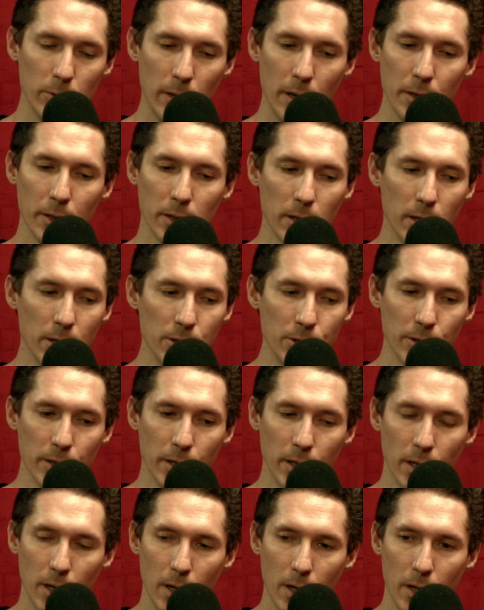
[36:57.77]
around the country,
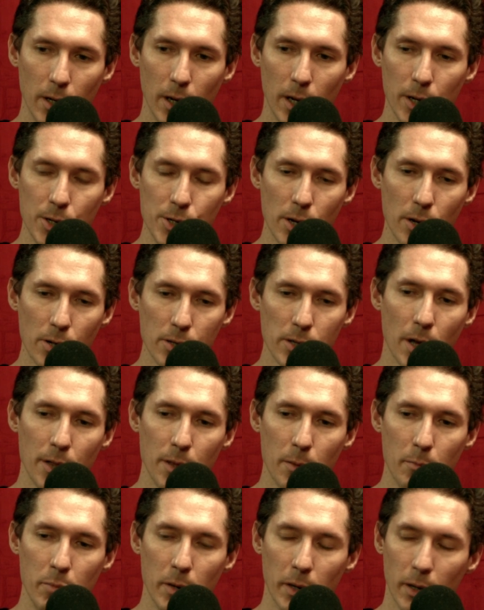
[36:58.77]
and Joe's got
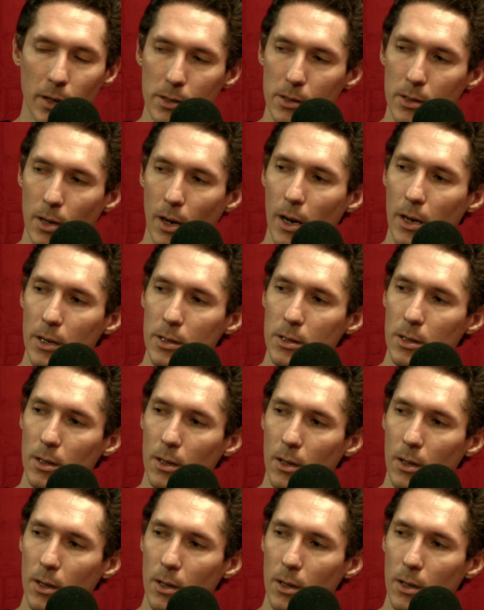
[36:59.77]
the biggest taste.